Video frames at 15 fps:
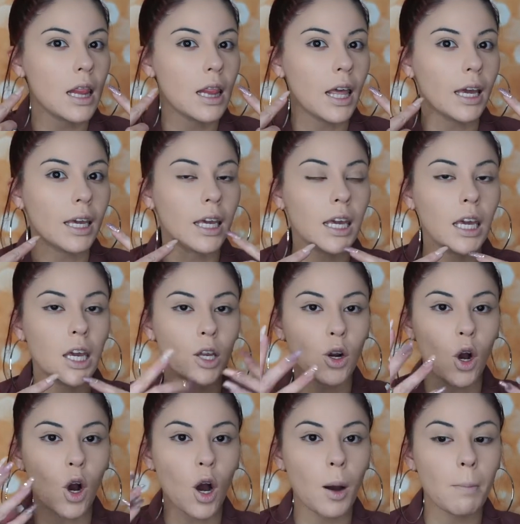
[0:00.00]
like hid
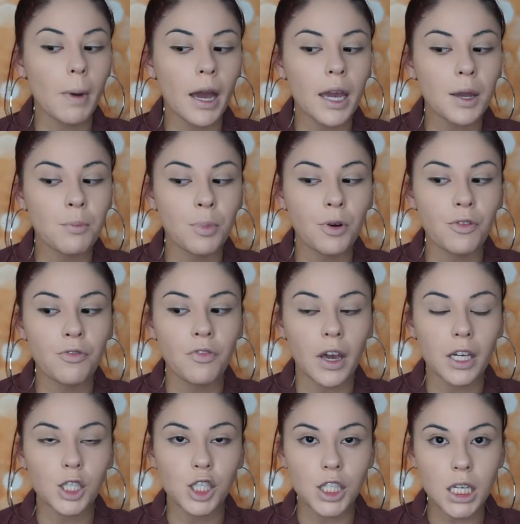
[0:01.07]
all my
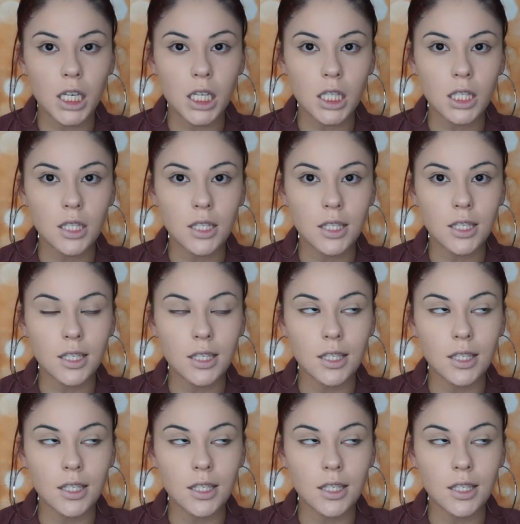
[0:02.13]
imperfections